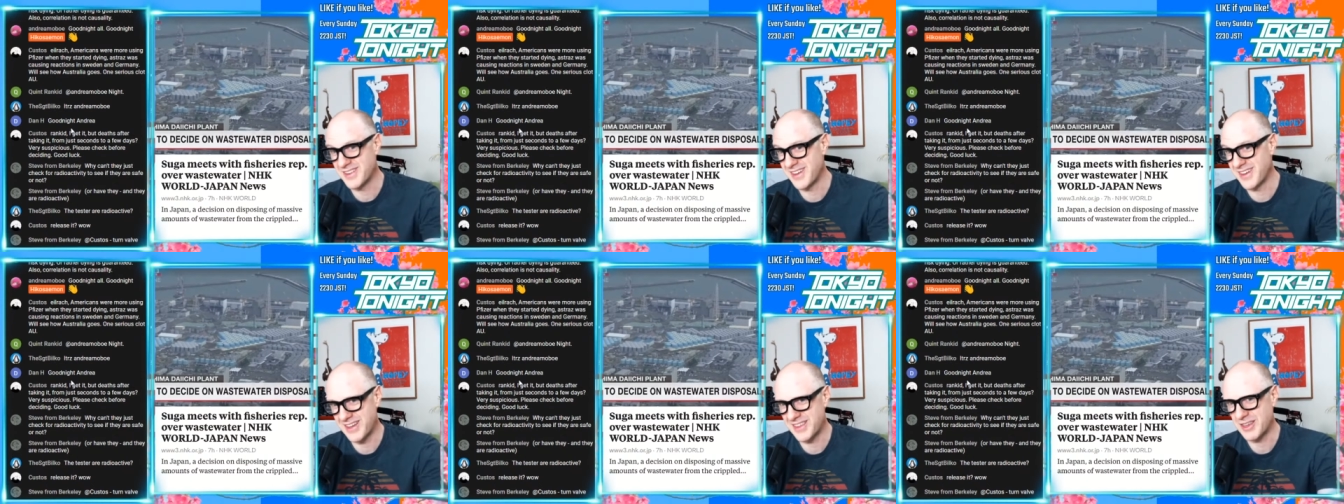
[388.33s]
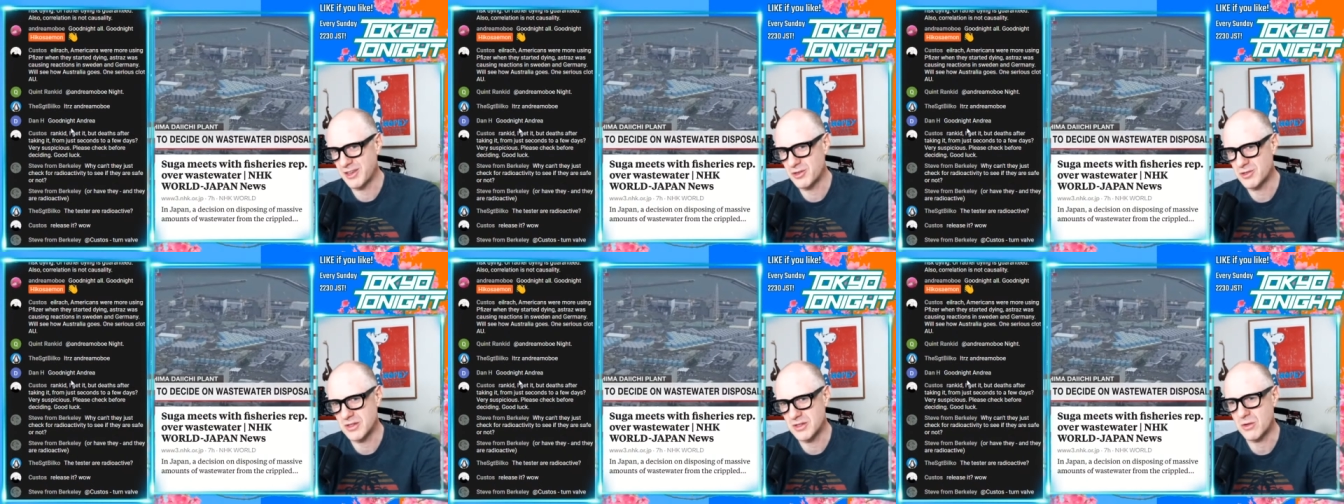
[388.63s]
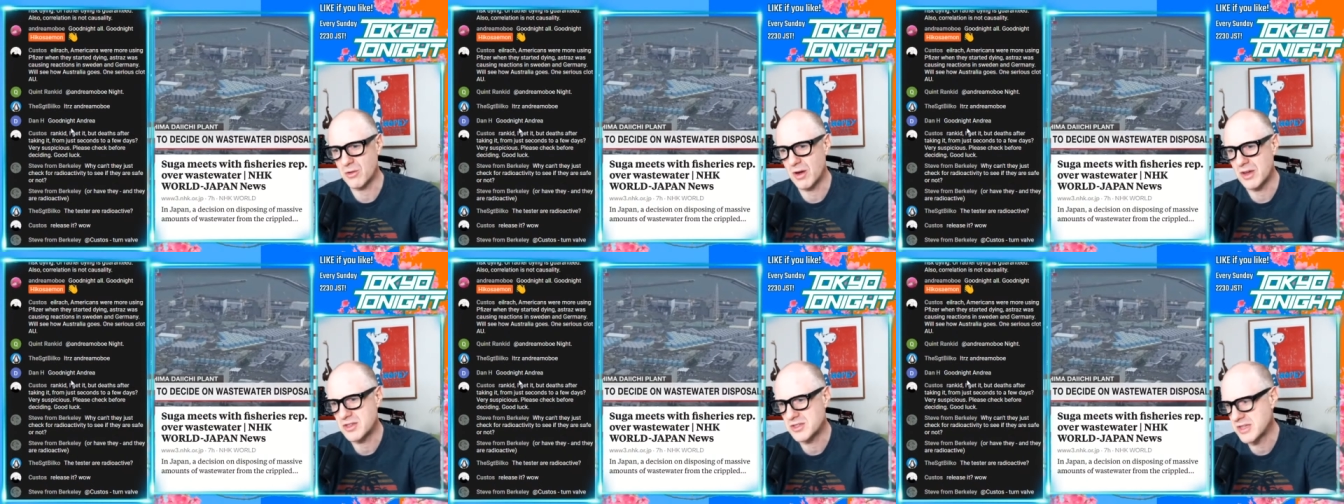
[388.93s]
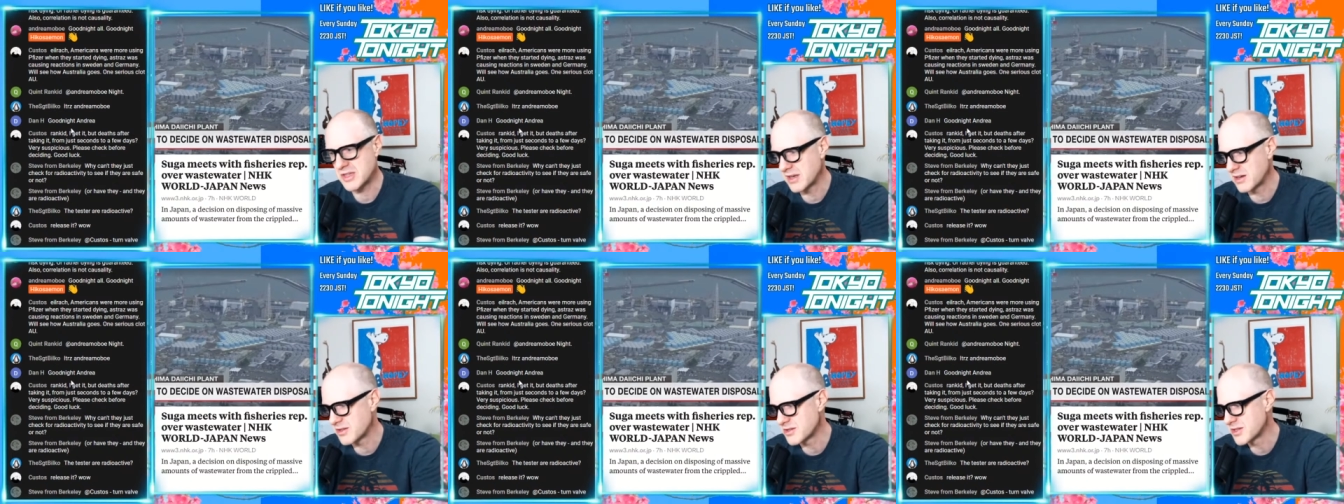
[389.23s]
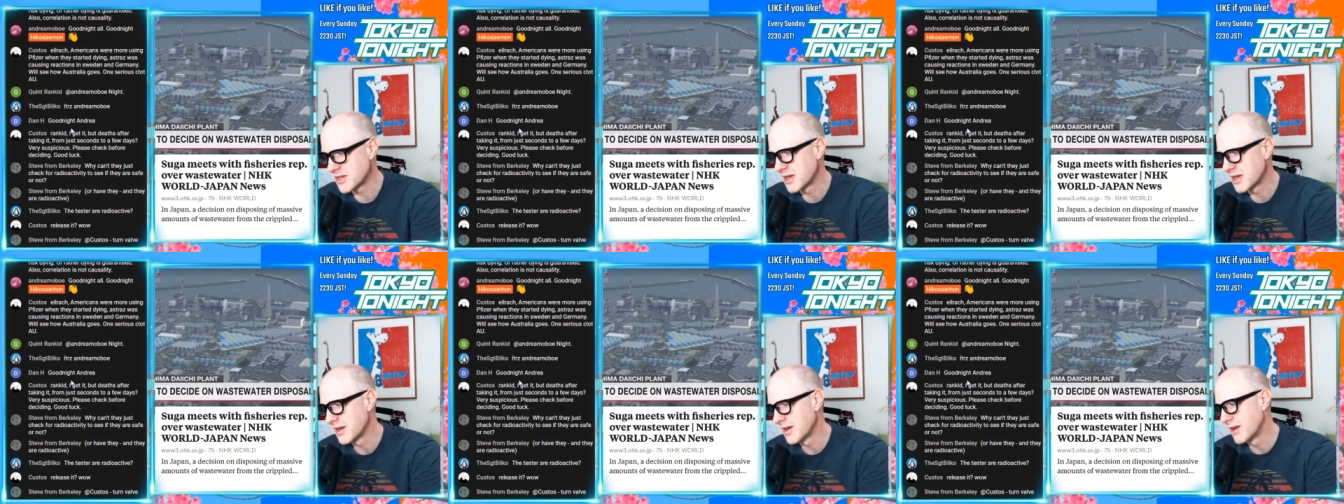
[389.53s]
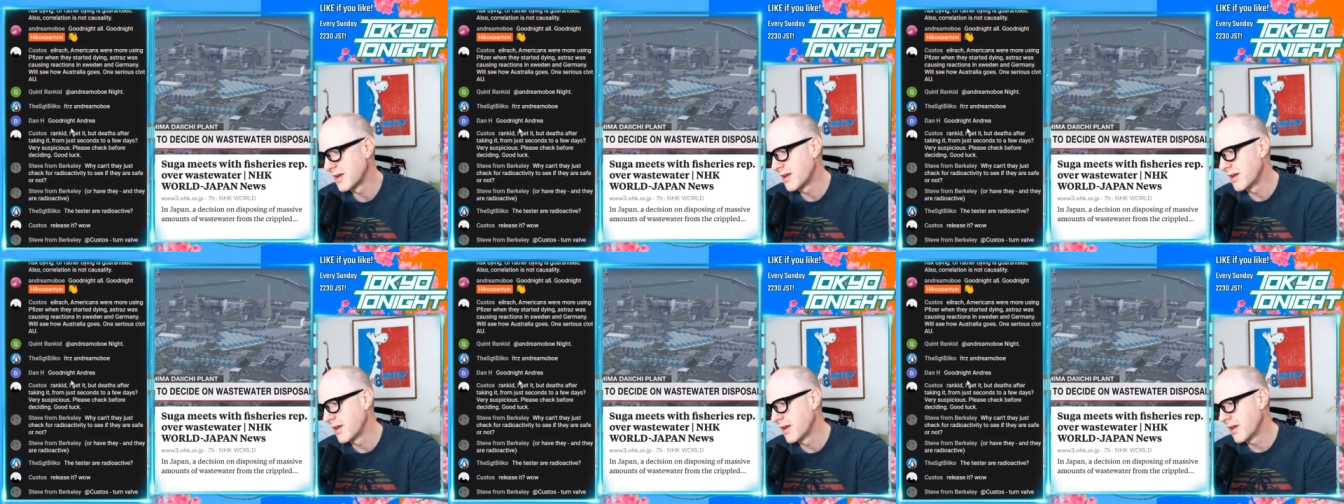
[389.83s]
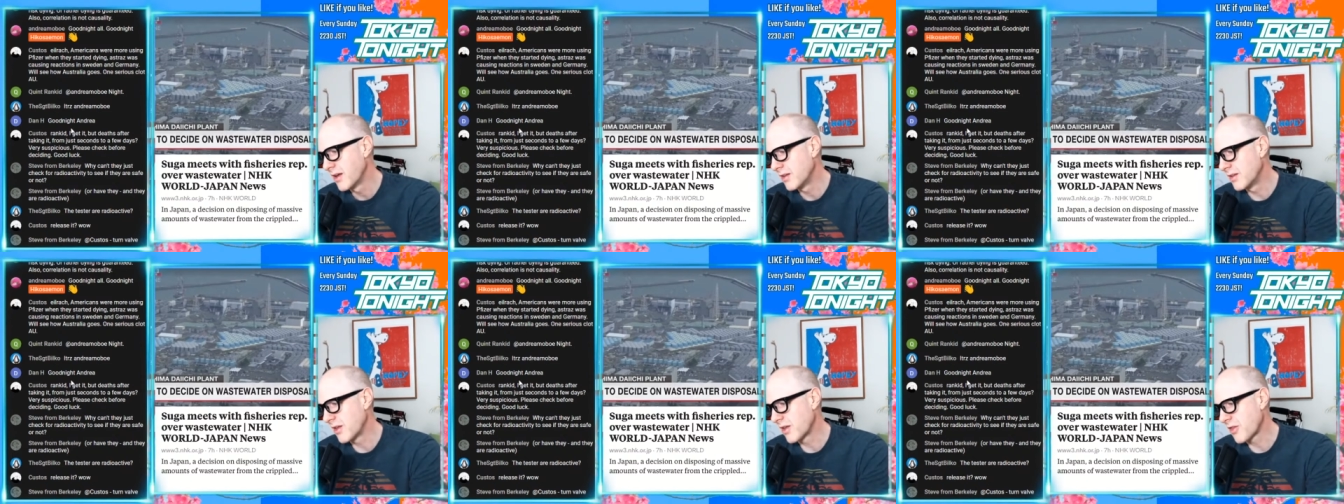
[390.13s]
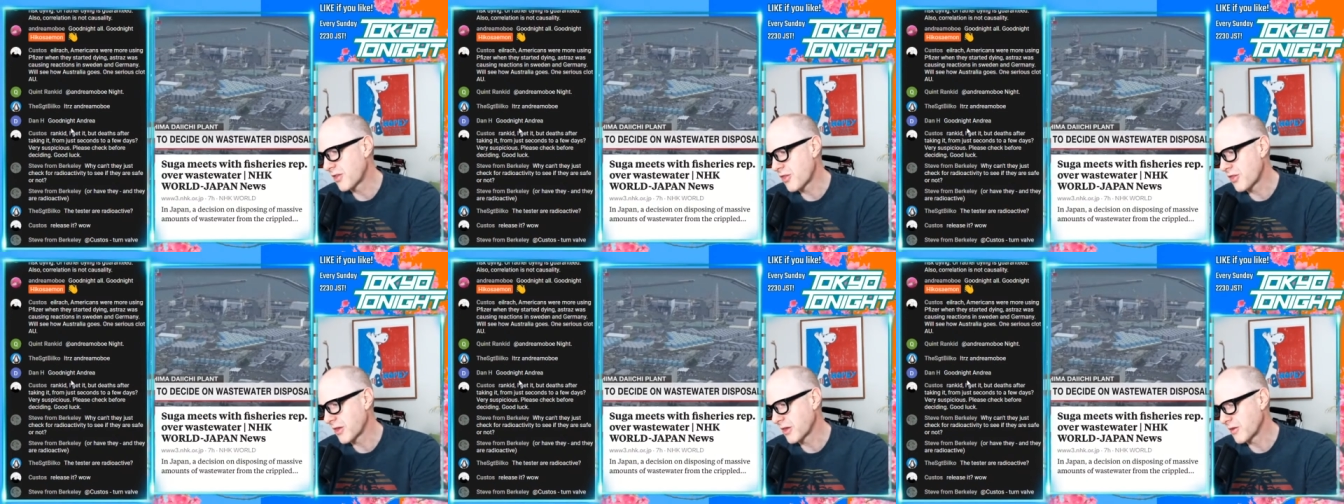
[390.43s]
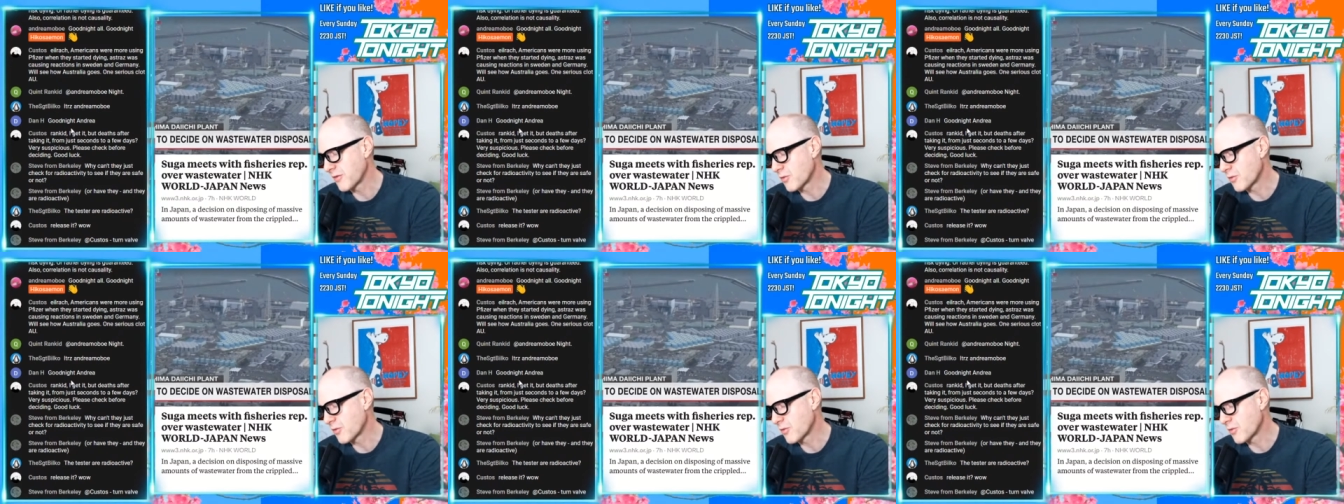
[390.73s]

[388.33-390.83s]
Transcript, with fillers: Are they using the right standards? And the other thing,